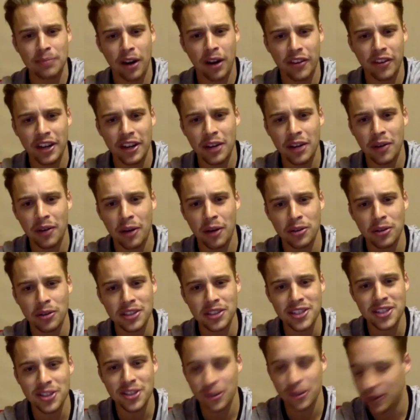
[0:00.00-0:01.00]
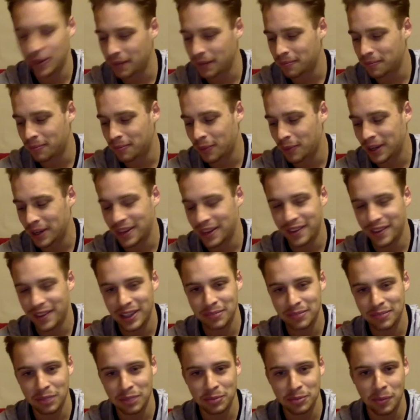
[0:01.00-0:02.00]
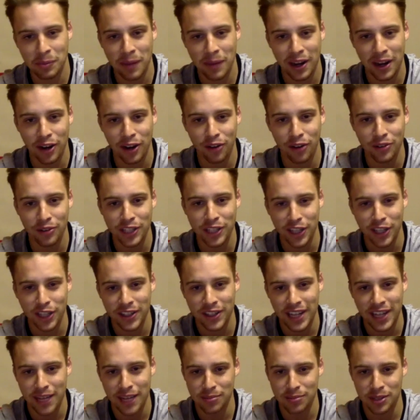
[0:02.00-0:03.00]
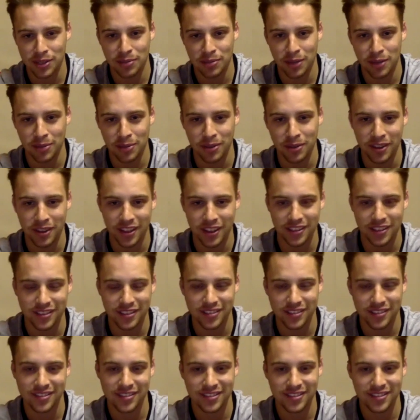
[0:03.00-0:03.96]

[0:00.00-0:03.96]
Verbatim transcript: Murray anyway. What's he doing? Winning? He must be playing a lot of video games at the moment then.